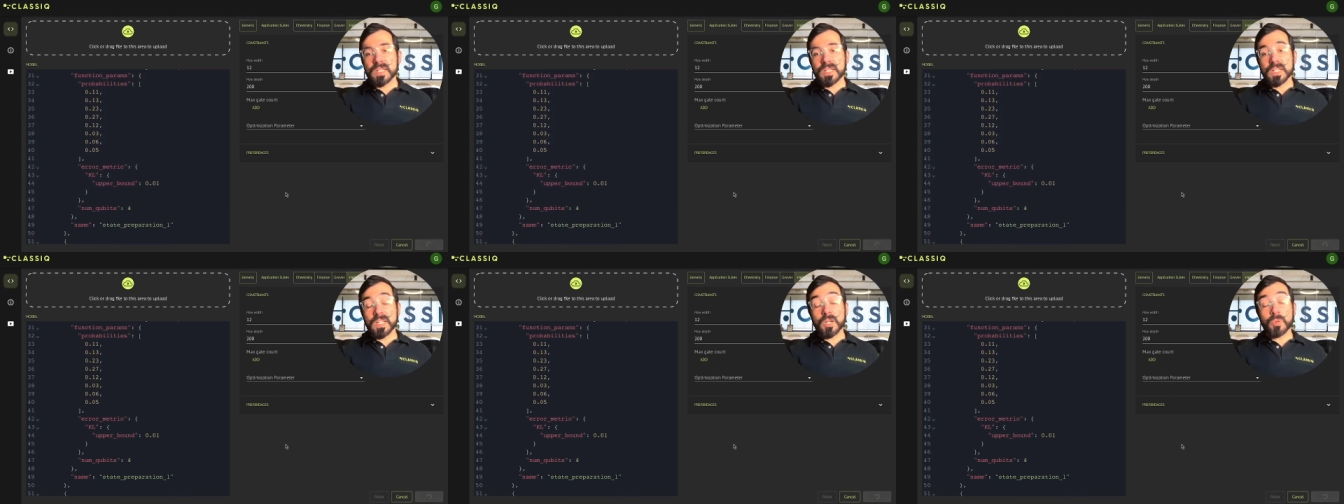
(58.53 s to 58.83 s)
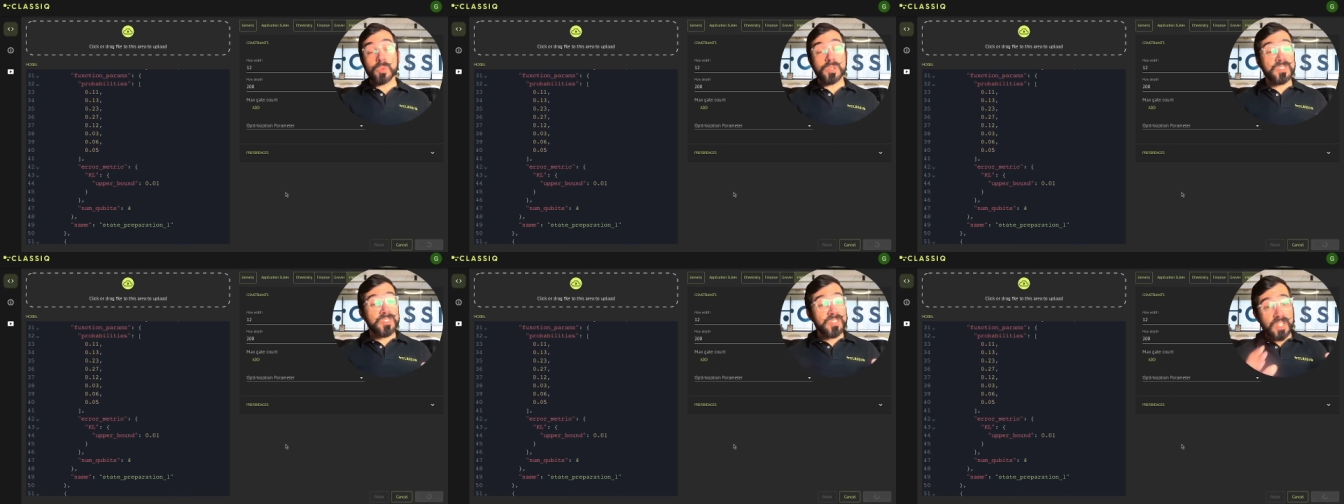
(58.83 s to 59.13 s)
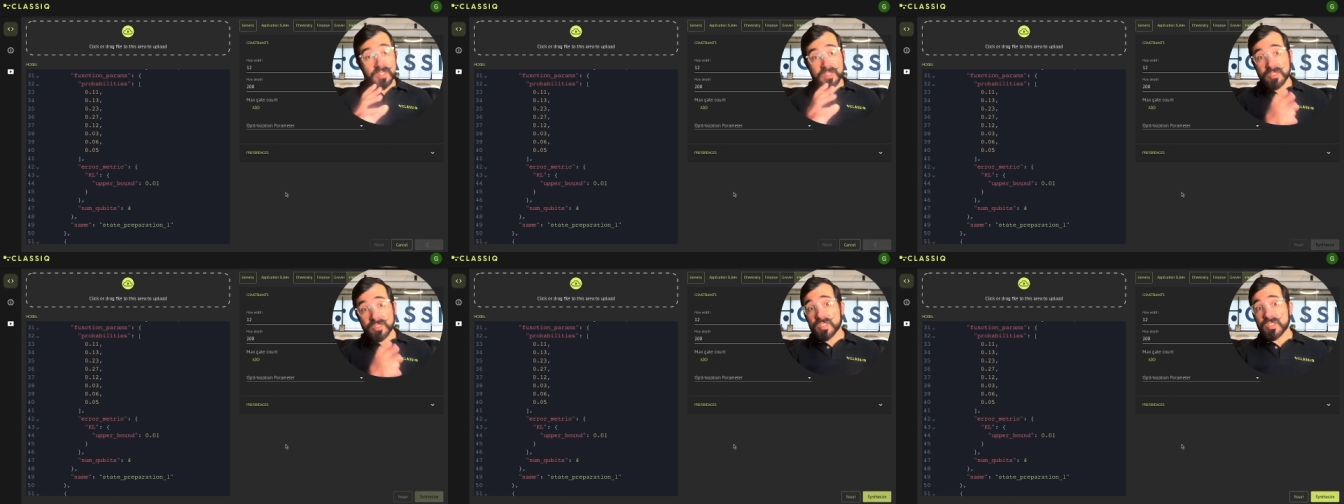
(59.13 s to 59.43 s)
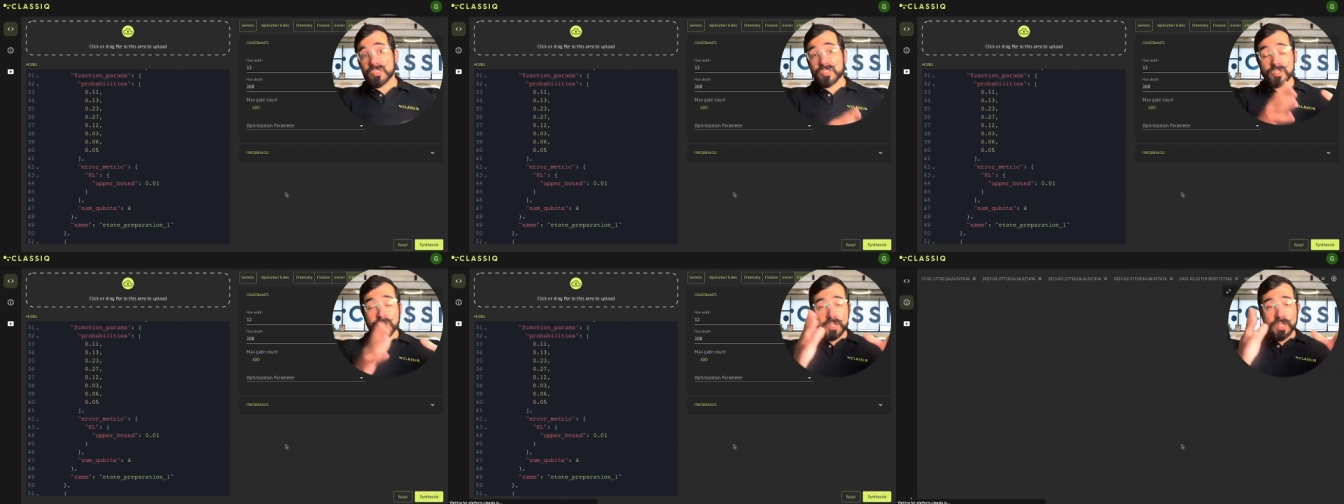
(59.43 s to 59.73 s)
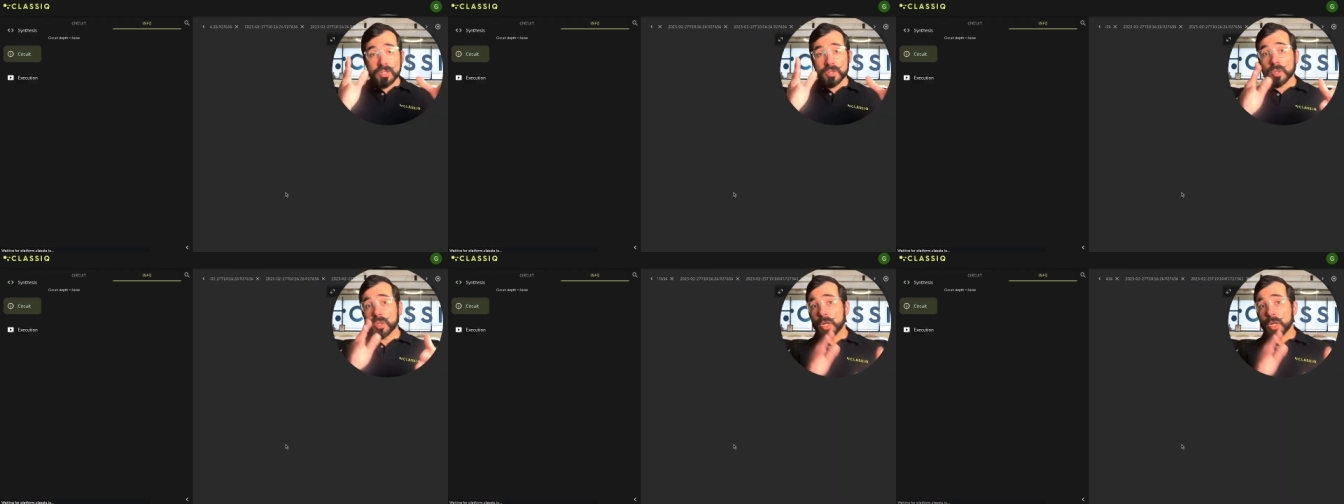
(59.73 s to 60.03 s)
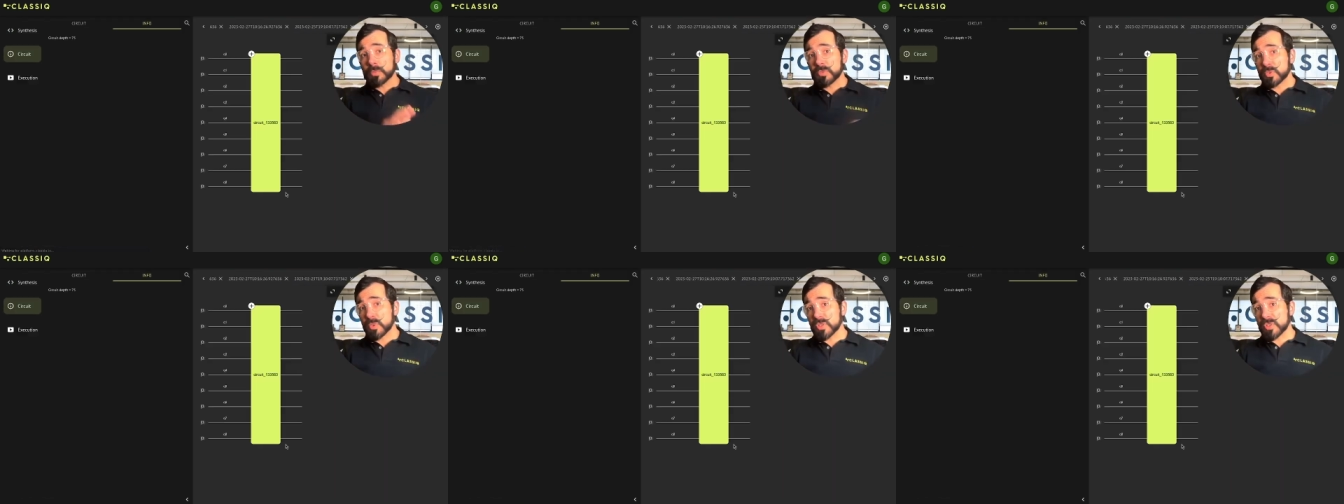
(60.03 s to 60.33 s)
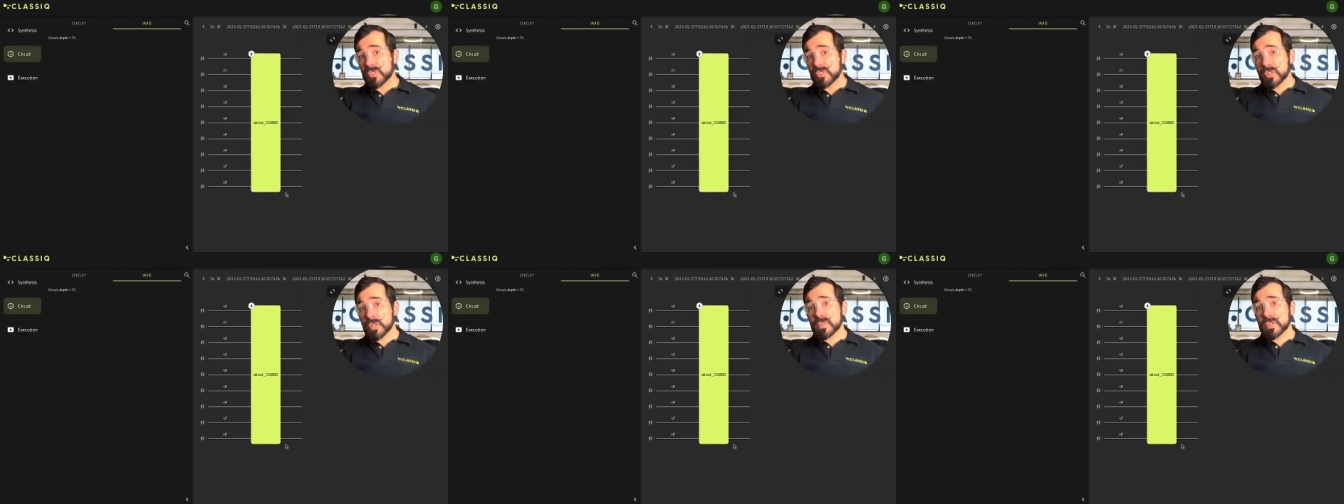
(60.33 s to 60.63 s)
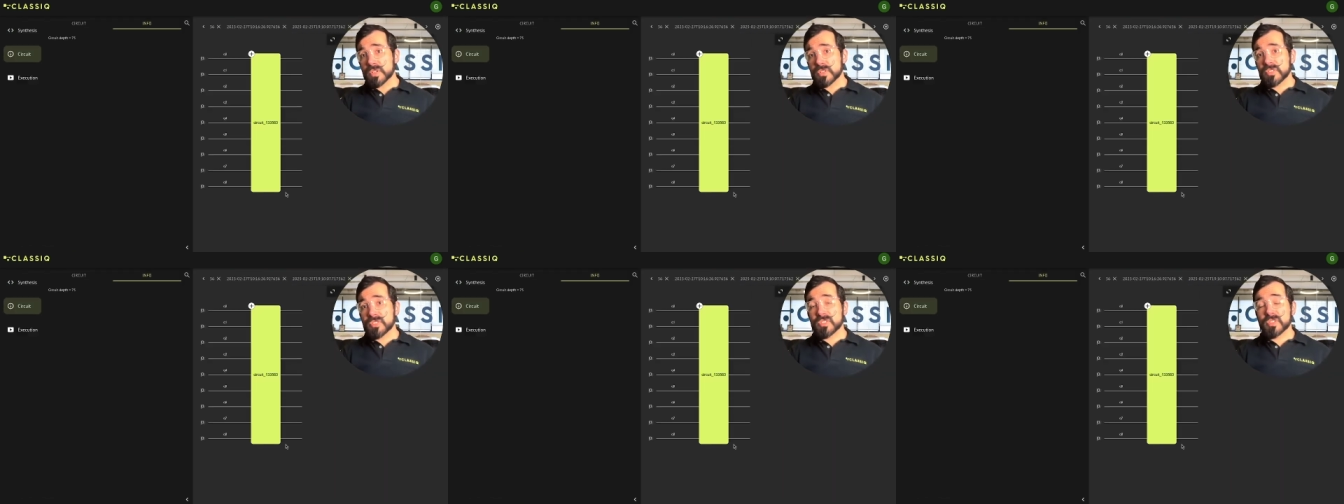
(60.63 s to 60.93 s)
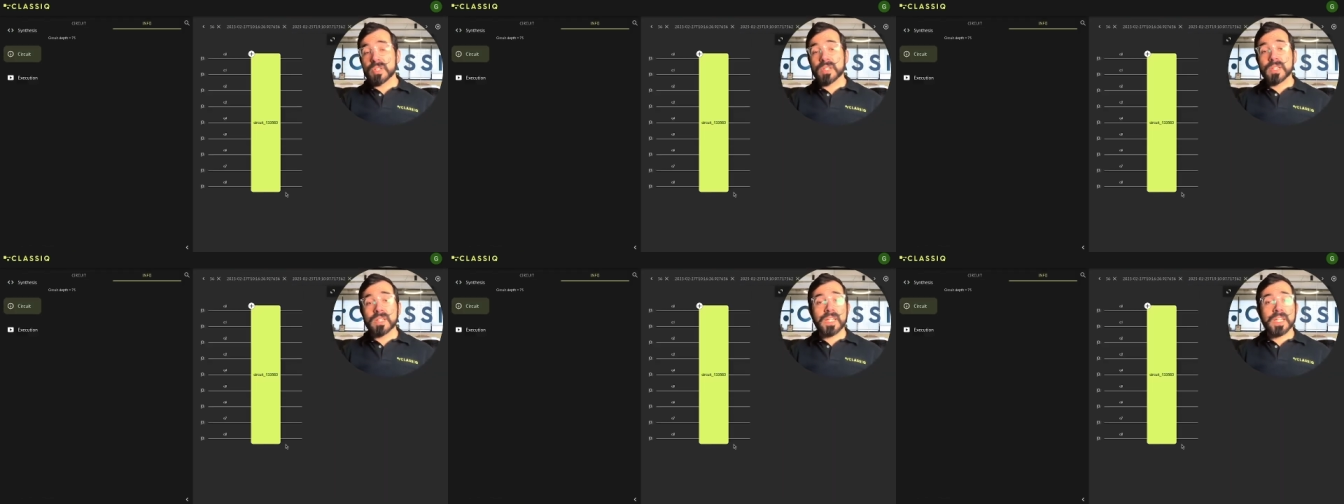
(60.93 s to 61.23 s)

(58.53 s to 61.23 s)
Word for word: uh, which sends this circuit up to our servers